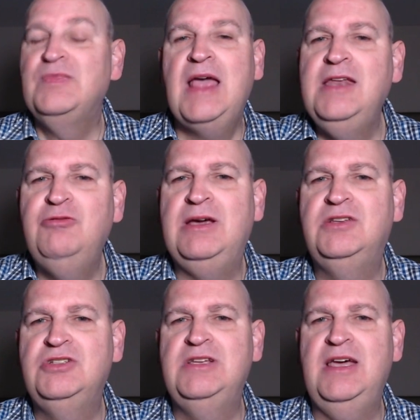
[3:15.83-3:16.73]
Anyway,
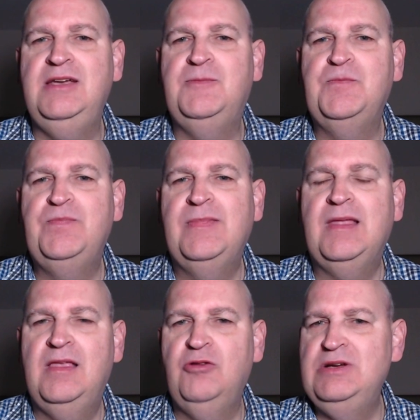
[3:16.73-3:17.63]
today,
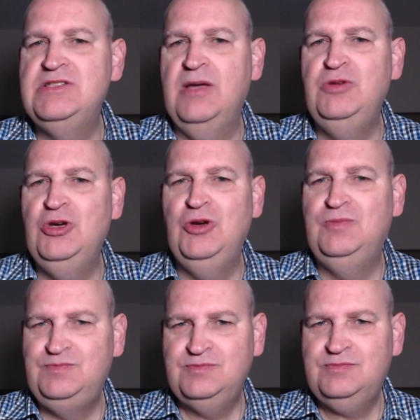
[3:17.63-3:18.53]
the reason I'm here,
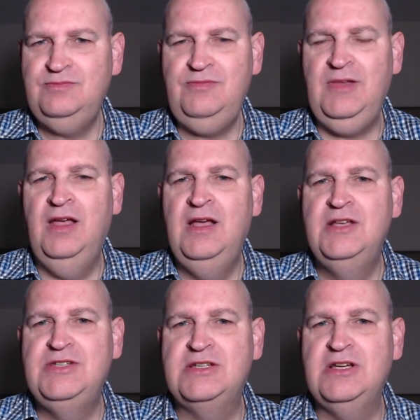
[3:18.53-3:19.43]

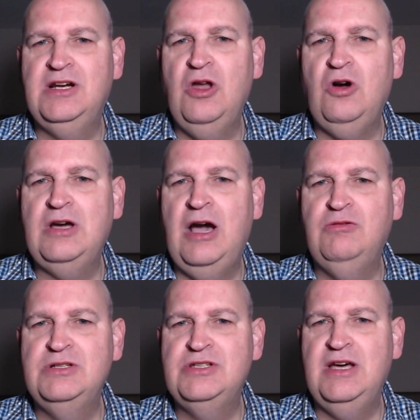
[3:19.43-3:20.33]
6 o'clock
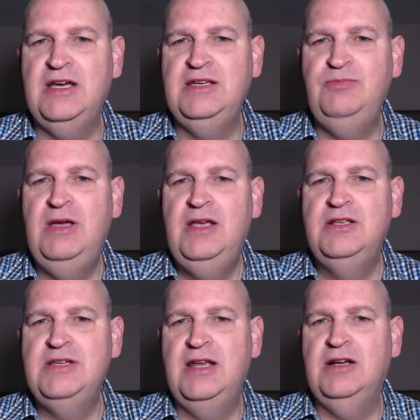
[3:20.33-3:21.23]
our time,
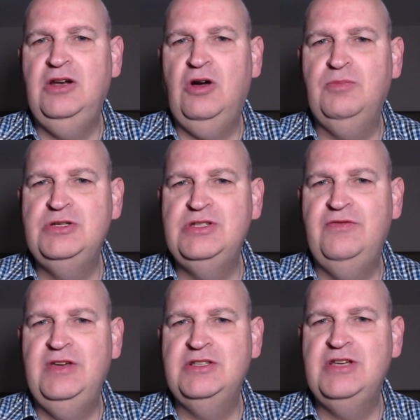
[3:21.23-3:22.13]
10 o'clock
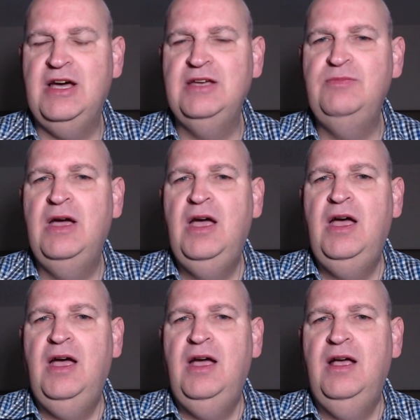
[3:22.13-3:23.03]
Pacific time,
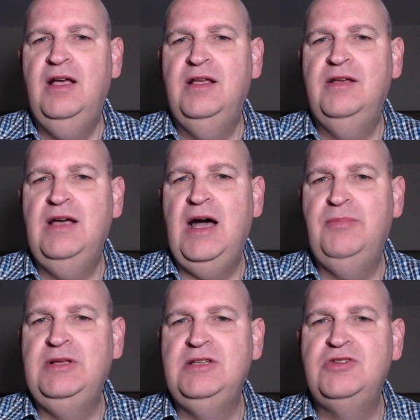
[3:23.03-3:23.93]

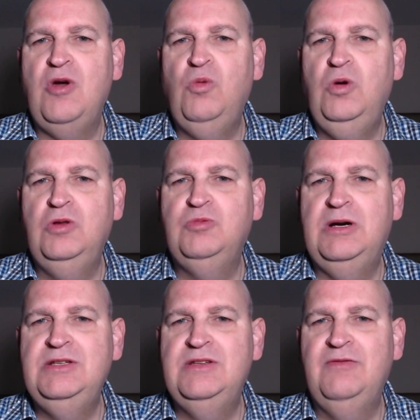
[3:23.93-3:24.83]
Apple's
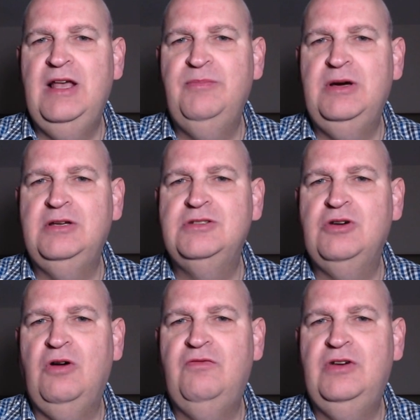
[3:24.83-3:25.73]
Worldwide Developers
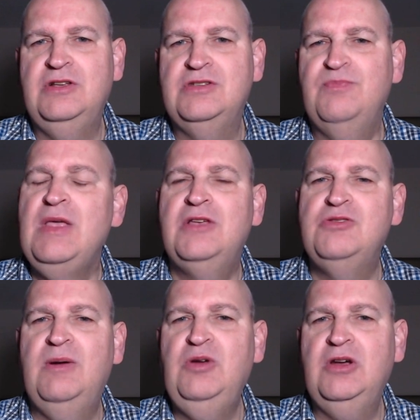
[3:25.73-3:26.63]
Conference.
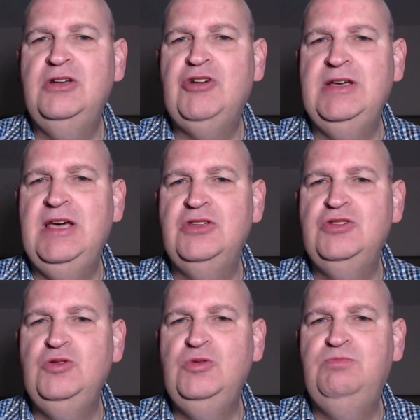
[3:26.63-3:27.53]
So I'm not going to try and get
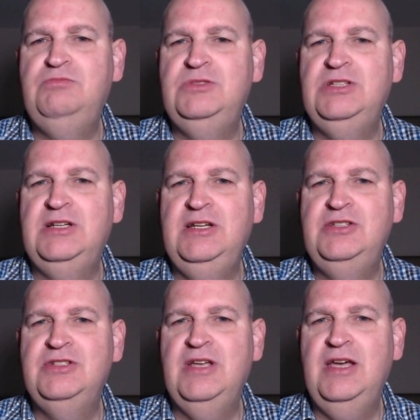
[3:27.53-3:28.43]
too tiddly
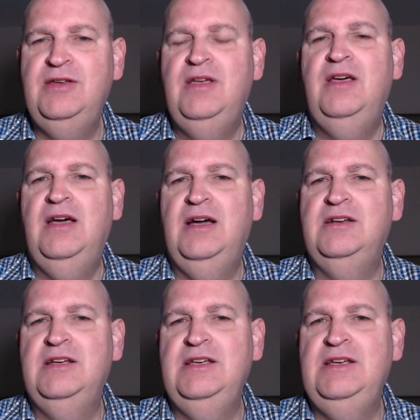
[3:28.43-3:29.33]
today. I'm
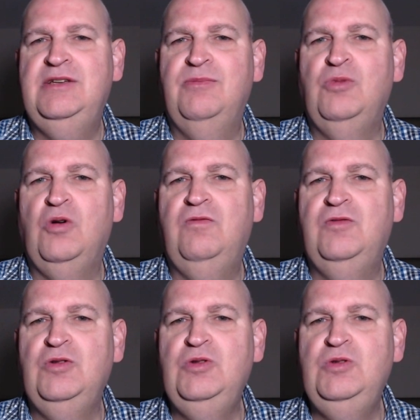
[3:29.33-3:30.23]
going to eat more
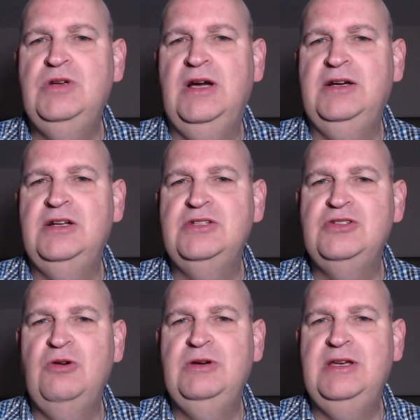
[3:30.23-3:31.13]
food, I'm going to
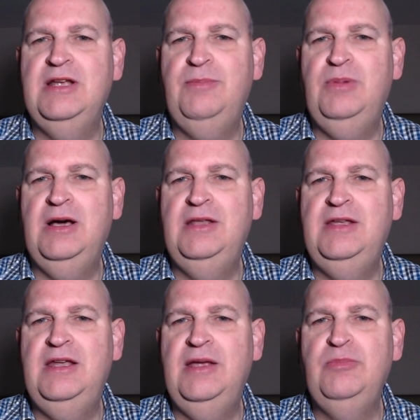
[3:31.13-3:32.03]
soak it up, and
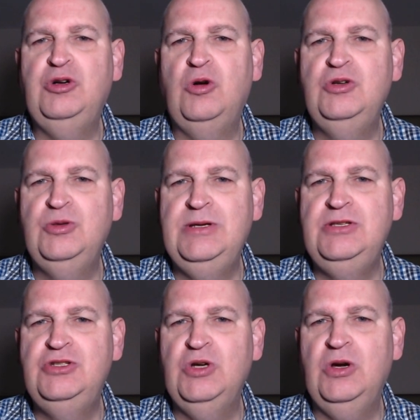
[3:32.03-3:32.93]
then I'm going to
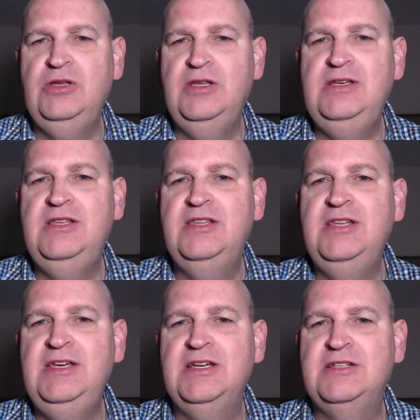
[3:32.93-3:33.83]
enjoy the
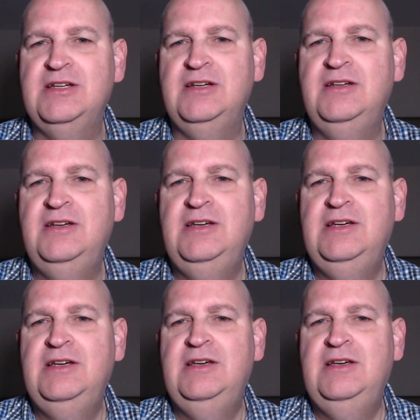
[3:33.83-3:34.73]
theatre
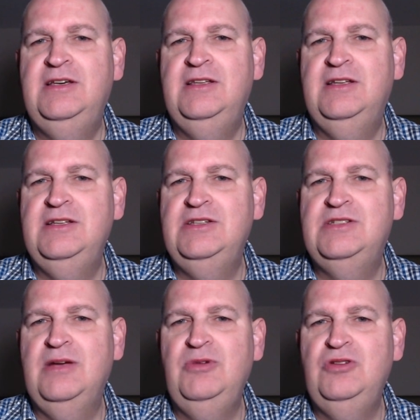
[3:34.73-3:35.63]
that is
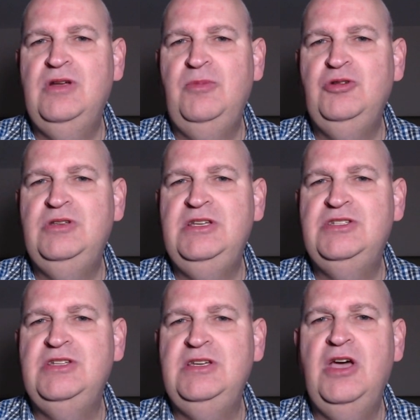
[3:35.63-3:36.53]

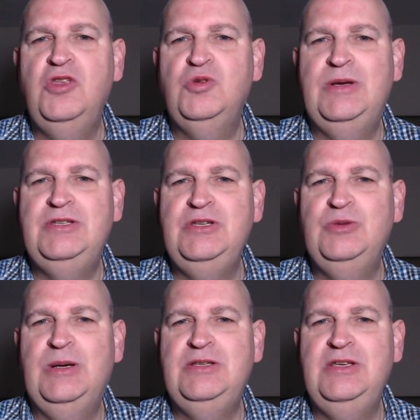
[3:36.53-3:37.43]
WWDC
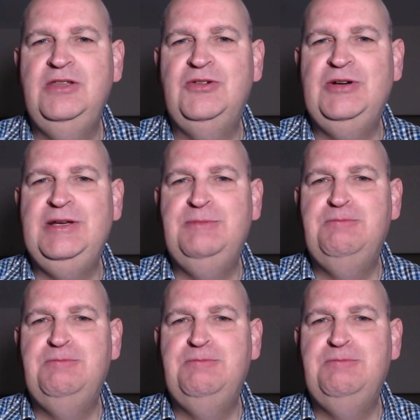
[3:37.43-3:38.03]
2023.